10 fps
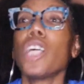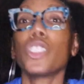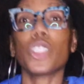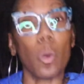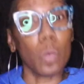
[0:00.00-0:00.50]

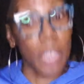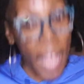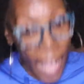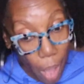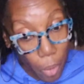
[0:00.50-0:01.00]
So
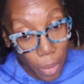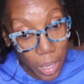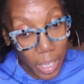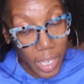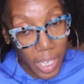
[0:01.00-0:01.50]
now,
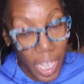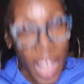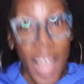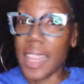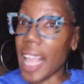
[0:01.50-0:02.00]

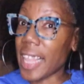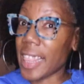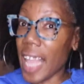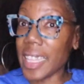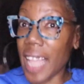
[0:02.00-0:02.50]
they
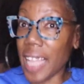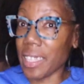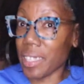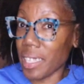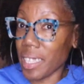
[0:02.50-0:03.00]
think
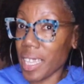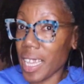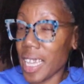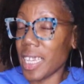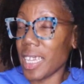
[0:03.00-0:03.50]
that
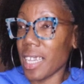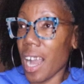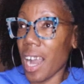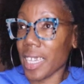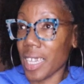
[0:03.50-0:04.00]
he
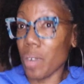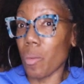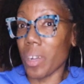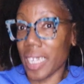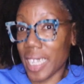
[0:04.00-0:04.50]
uh, killed
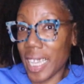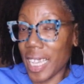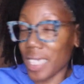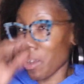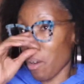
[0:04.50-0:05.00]
one of the
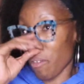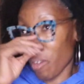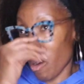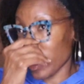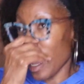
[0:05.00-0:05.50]
kids. So of
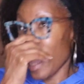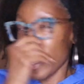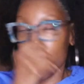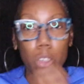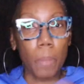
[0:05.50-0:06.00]
course
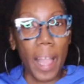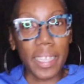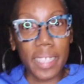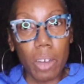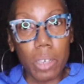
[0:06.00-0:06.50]
he goes
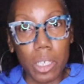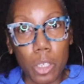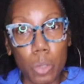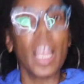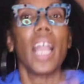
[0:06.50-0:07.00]
back to kill
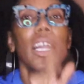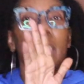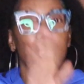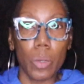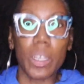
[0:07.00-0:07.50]
Canute.
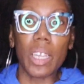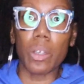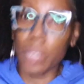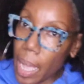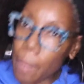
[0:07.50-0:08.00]
Canute
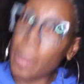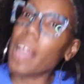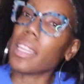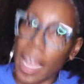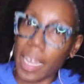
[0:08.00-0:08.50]
kills him,
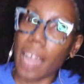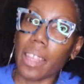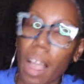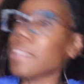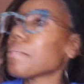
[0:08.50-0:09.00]
like I
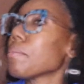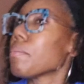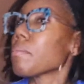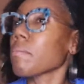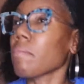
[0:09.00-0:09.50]
thought.
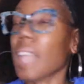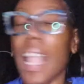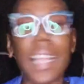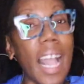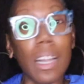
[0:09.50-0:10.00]

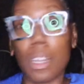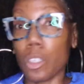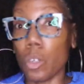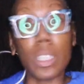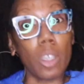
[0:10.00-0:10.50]
And now
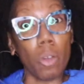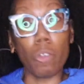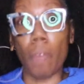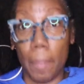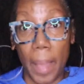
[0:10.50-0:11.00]
Canute is on
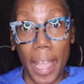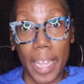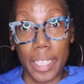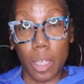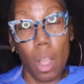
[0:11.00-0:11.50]
a
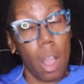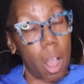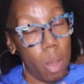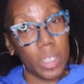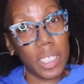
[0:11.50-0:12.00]
rampage.
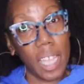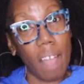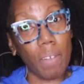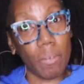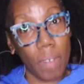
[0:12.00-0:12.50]
Oh, which he
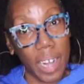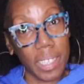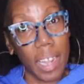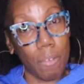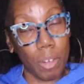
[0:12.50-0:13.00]
have
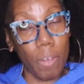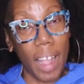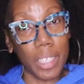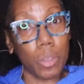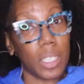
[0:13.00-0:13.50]
every, every
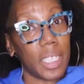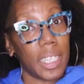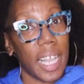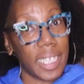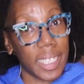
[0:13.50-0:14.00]
right to because he
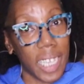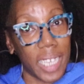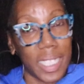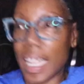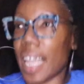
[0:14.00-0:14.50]
think his
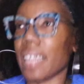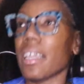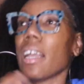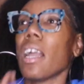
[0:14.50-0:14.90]
son is dead.